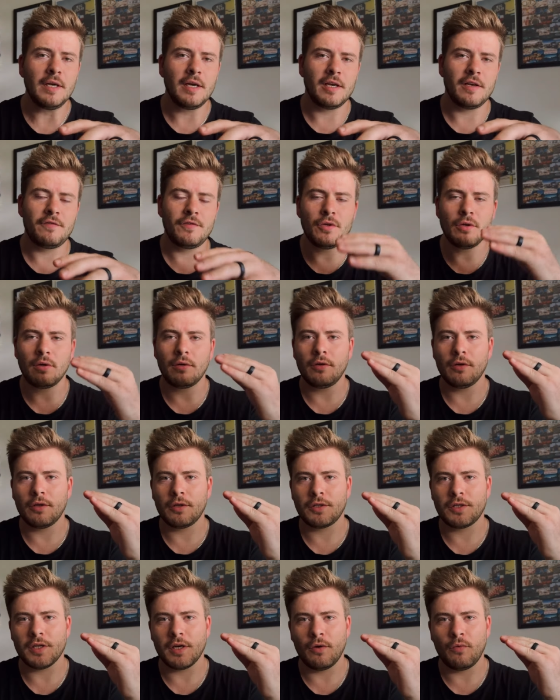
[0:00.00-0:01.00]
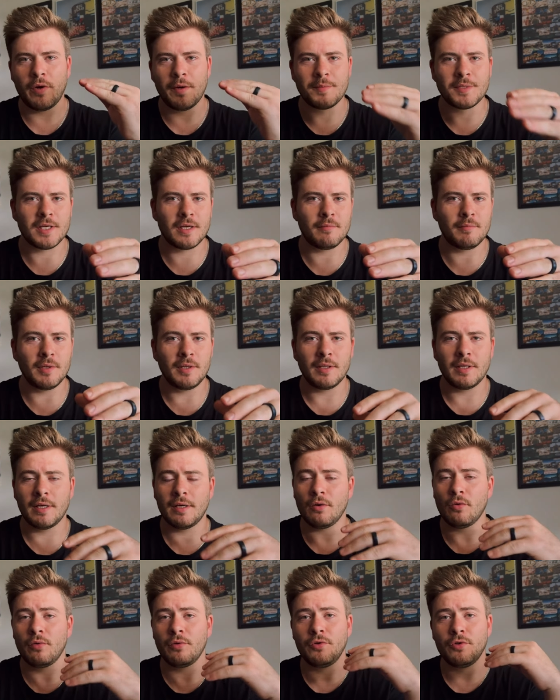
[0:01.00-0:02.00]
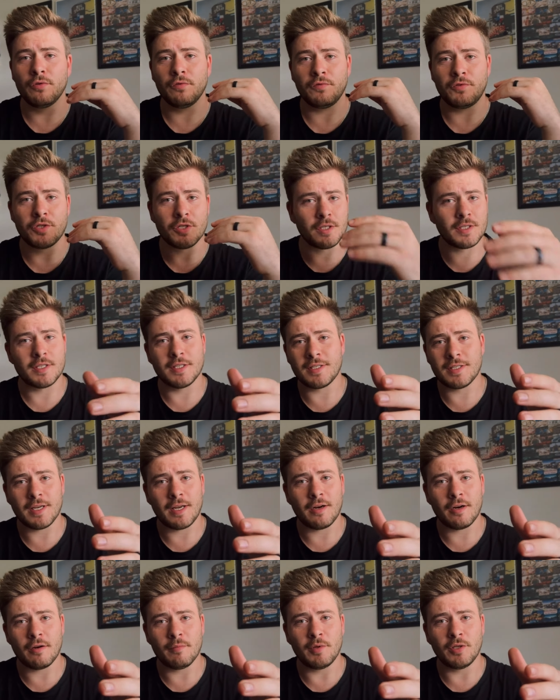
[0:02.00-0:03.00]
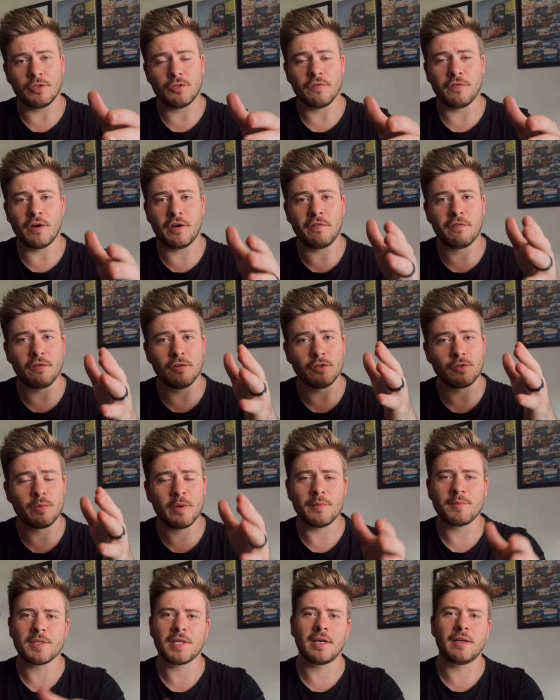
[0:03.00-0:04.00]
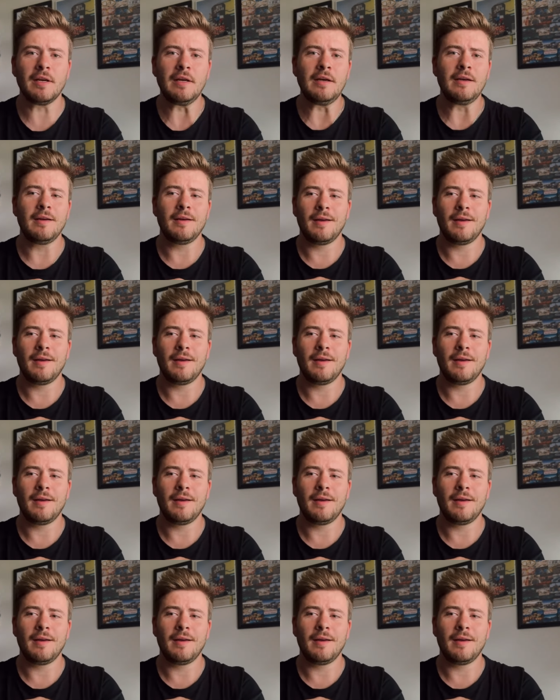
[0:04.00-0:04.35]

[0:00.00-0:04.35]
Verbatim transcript: If you are not a website builder or you've just decided to build your very first website,